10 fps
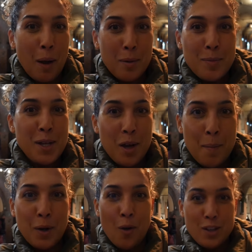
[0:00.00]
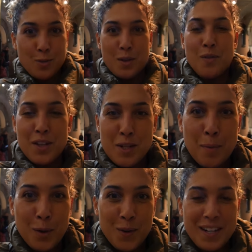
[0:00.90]
probably come across when you visit
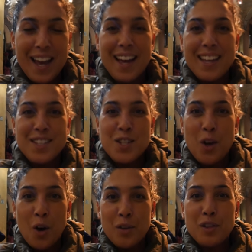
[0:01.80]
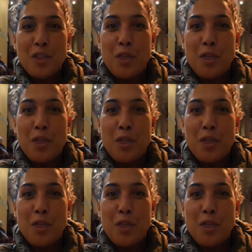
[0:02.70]
Bologna. It's called the